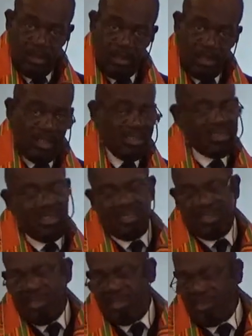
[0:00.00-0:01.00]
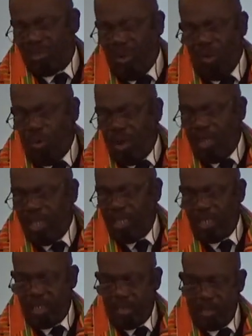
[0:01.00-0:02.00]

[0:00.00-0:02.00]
And he says there's no way.